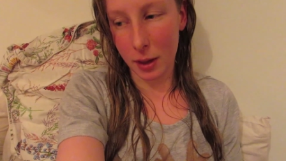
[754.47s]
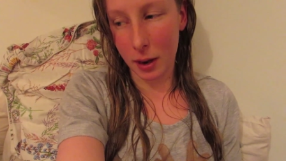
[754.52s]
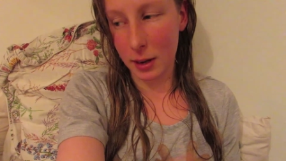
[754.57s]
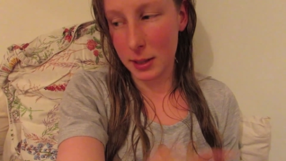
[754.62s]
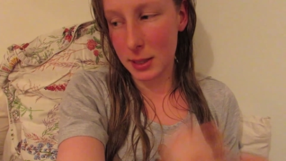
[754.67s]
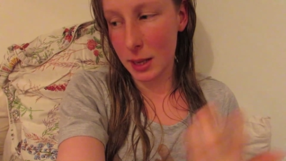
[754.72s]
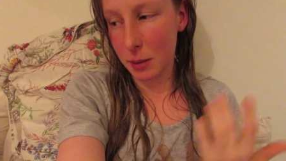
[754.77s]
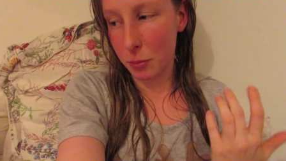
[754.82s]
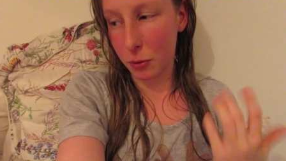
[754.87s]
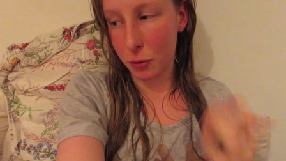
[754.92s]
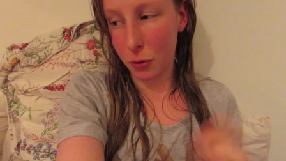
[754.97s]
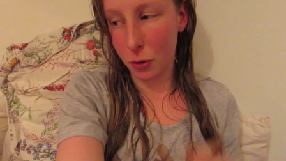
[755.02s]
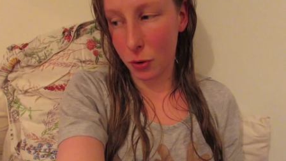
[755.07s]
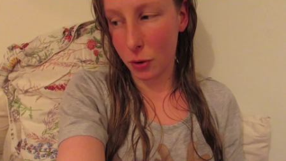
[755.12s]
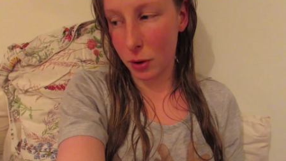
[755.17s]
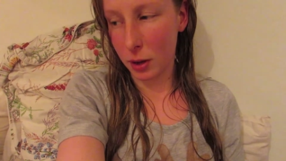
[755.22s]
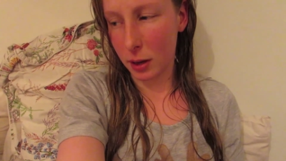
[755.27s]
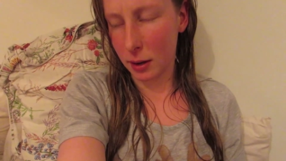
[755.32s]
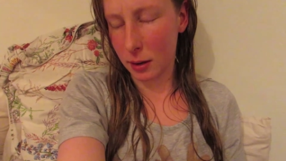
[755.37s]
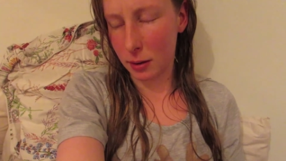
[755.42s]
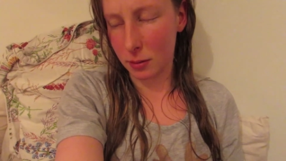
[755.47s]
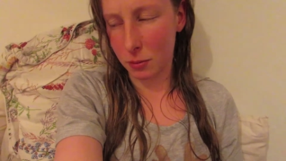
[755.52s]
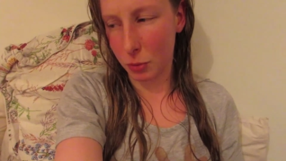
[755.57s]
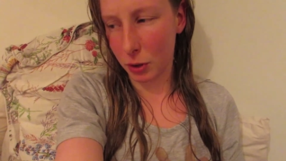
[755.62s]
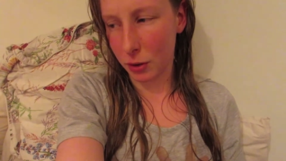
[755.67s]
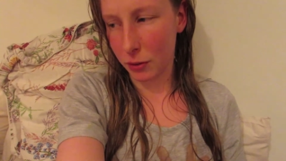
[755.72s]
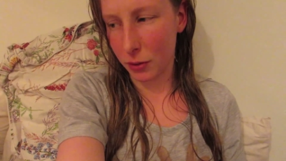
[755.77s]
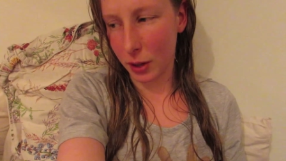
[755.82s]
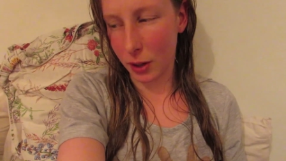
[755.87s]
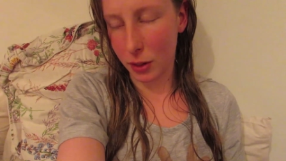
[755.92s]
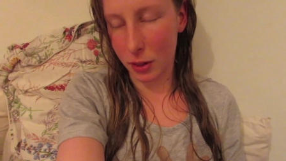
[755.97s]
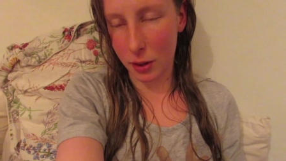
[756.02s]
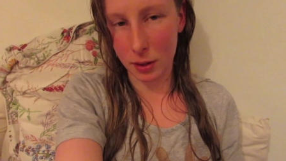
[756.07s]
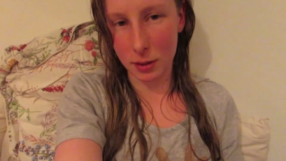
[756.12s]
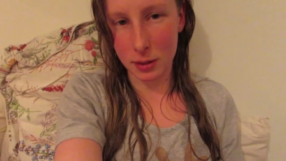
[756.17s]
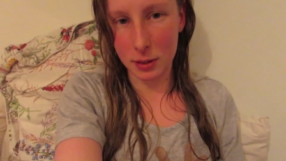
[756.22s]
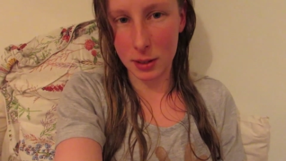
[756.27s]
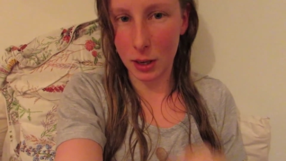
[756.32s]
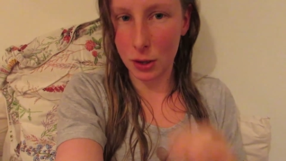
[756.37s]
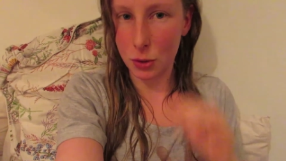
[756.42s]
and i said before in one of the
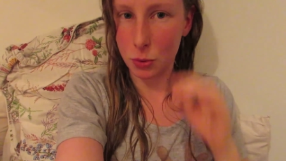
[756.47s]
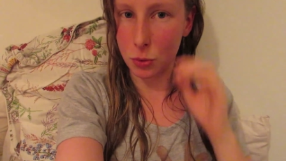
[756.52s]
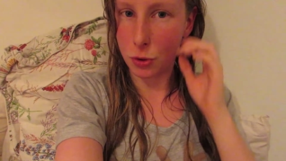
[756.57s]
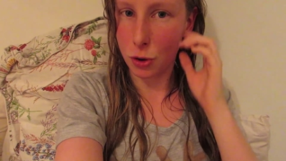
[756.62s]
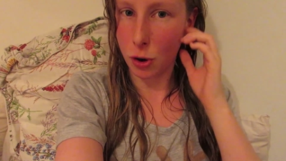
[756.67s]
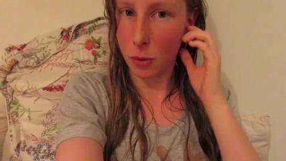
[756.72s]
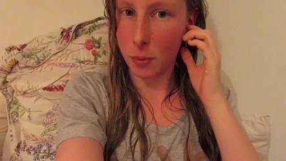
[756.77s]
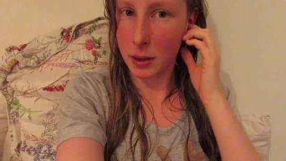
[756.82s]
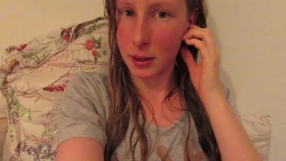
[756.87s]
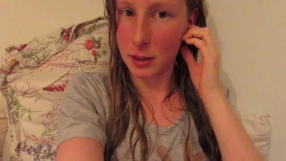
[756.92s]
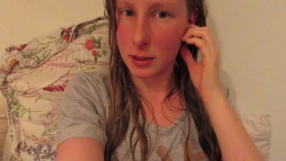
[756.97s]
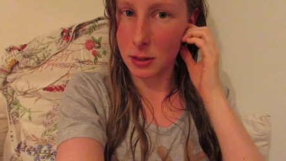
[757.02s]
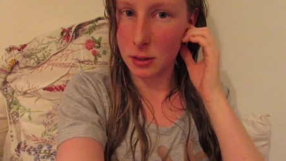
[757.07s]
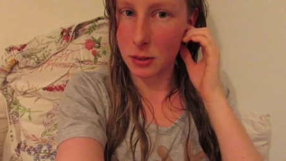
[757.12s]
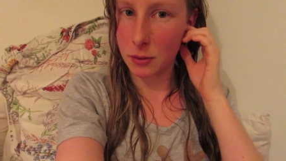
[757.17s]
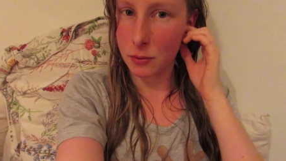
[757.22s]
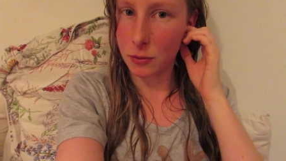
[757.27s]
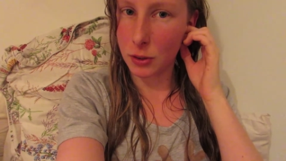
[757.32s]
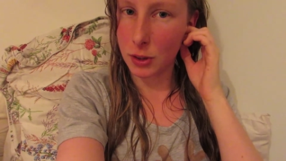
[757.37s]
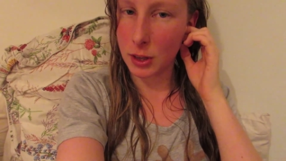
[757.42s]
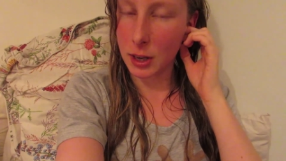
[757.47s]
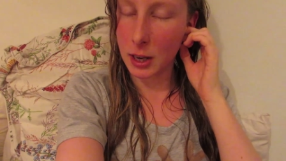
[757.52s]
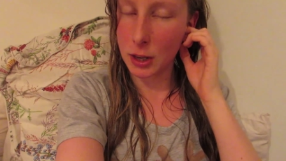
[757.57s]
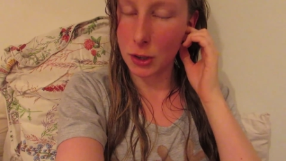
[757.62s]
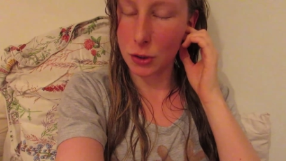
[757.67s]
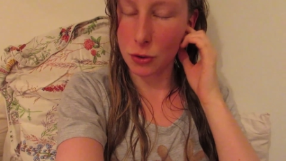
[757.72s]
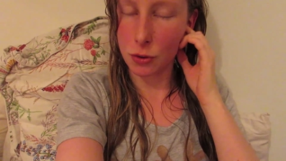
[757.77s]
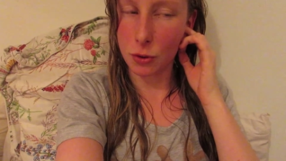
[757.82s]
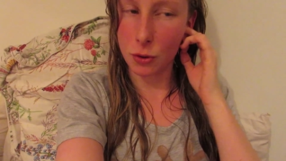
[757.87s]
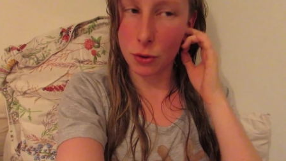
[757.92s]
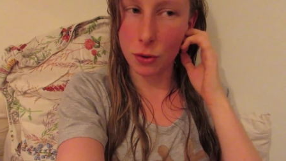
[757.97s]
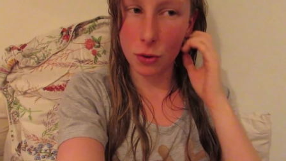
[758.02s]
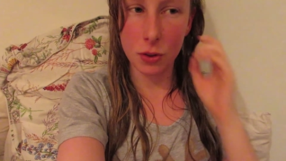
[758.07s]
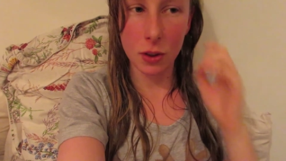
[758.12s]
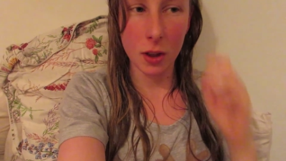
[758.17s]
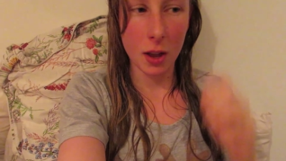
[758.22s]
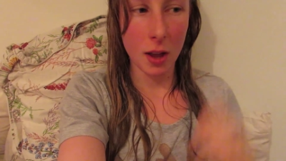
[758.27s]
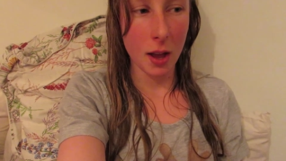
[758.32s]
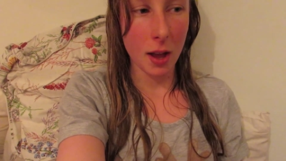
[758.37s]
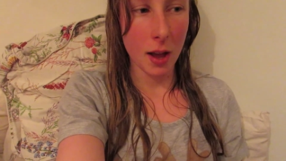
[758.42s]
other sexual topics for the naked truth
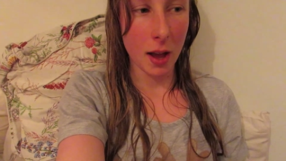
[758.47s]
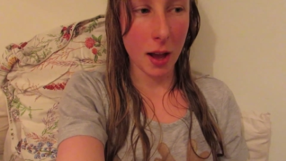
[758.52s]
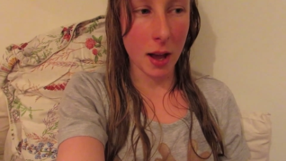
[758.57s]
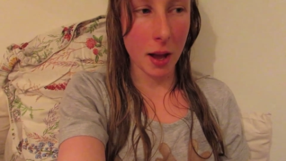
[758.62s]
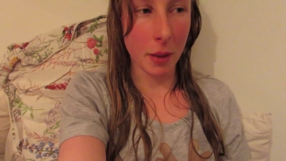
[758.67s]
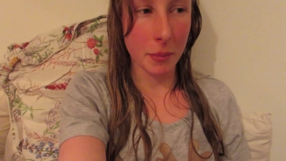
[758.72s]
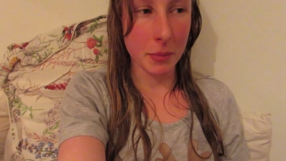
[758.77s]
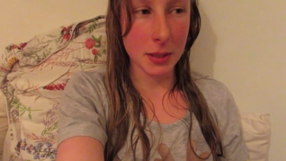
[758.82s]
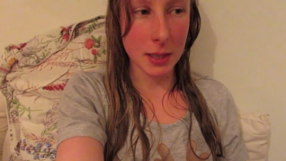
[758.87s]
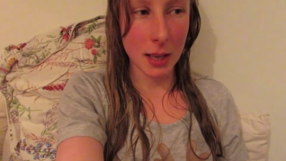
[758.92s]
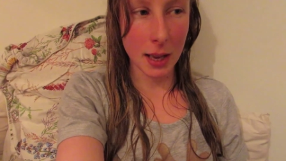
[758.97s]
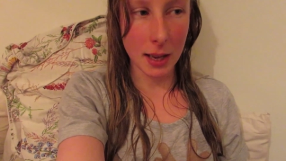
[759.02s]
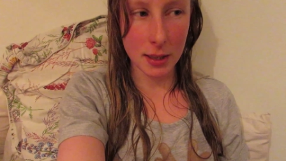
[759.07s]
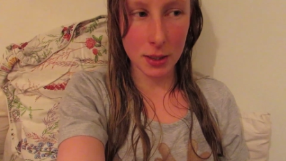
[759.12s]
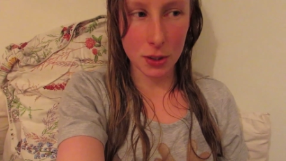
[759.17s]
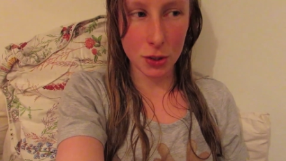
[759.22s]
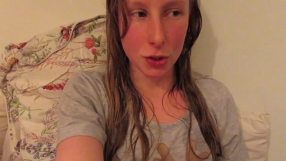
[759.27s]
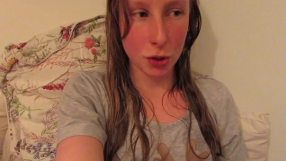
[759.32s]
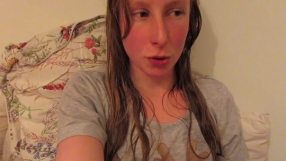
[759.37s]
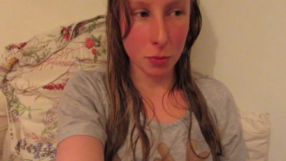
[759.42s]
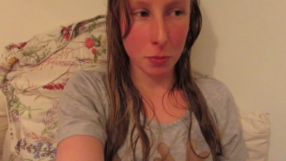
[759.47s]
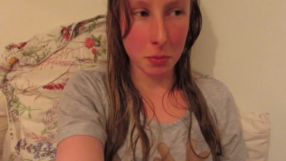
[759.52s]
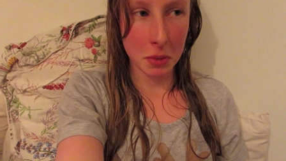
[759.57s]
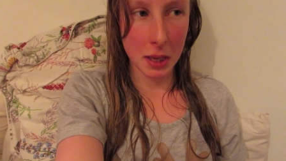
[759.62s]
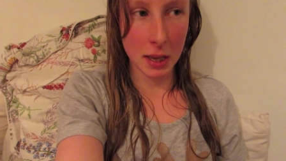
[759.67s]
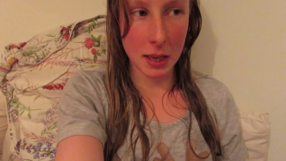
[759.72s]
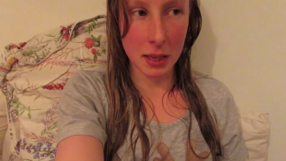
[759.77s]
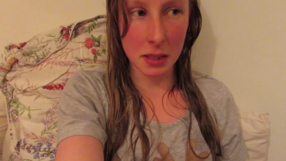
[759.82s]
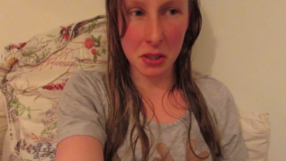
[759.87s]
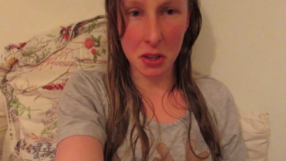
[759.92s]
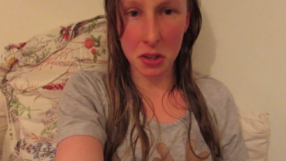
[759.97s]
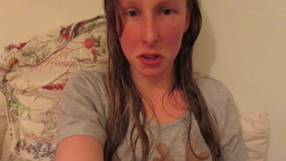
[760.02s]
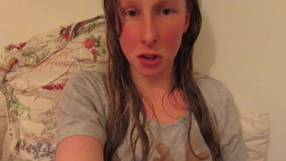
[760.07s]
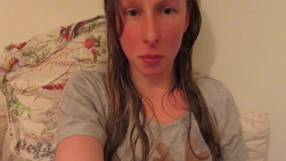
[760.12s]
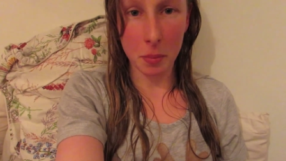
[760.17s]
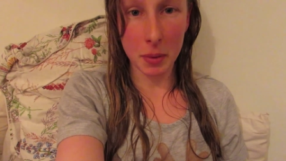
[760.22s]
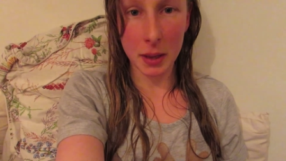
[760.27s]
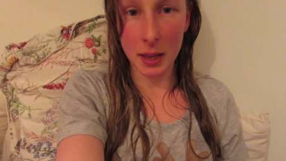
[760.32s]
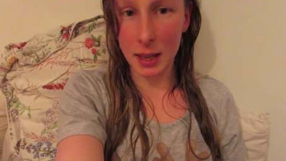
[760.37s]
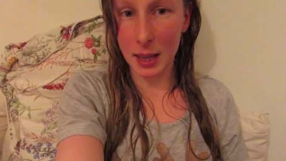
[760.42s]
um, sex should be
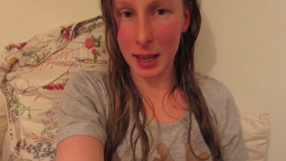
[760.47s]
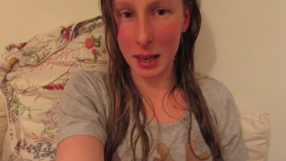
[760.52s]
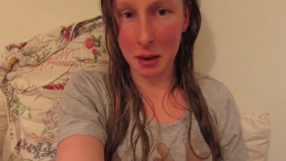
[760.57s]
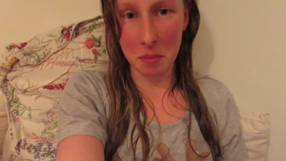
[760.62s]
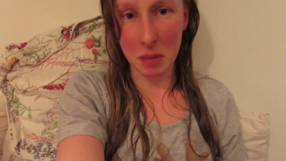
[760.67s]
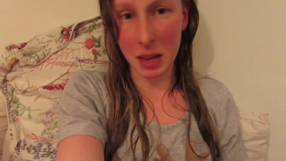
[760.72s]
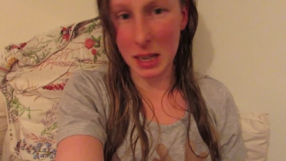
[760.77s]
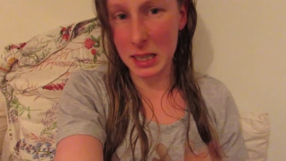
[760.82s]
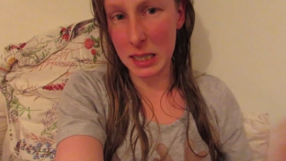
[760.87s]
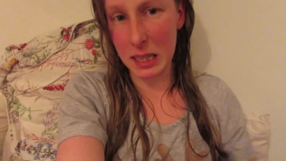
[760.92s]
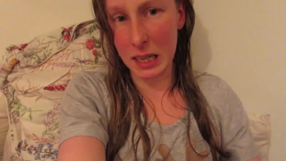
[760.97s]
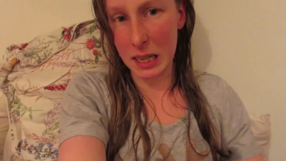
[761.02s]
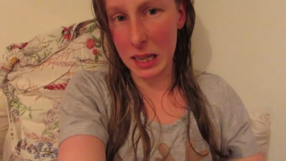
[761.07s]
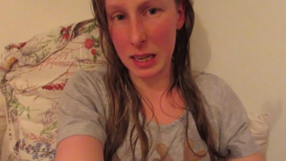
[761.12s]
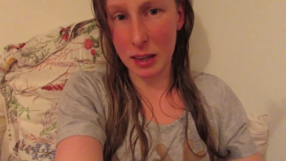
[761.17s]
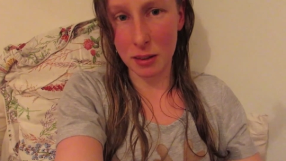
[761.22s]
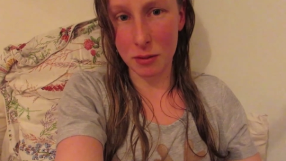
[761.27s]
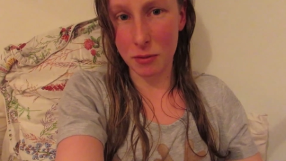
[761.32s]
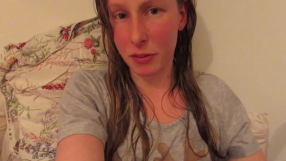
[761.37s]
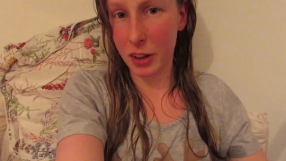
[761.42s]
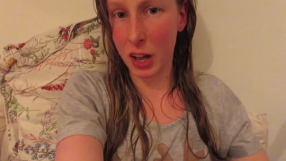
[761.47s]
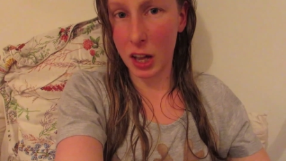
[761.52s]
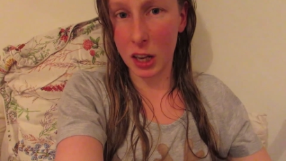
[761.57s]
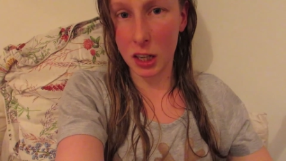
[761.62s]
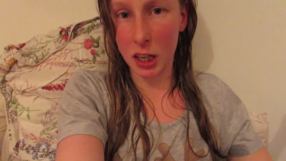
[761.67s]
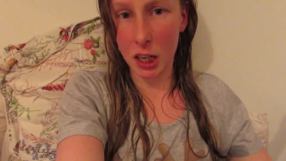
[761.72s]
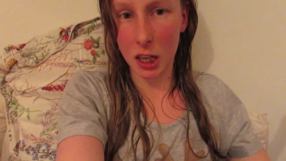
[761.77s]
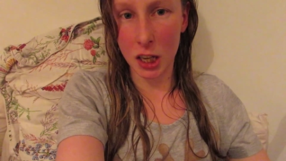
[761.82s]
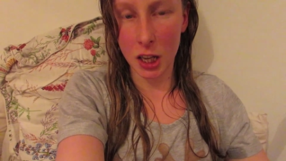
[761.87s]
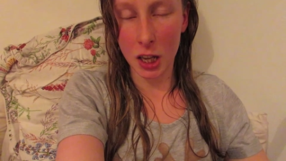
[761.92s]
sloppy and messy and fun